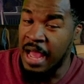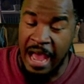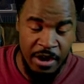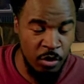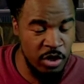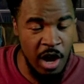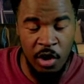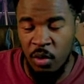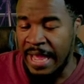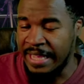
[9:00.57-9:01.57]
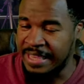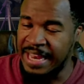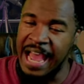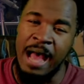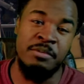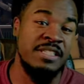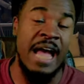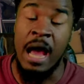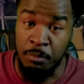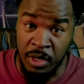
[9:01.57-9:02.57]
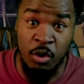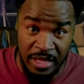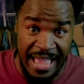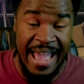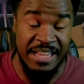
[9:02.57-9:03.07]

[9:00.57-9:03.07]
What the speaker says: I know y'all don't like that. I'm literally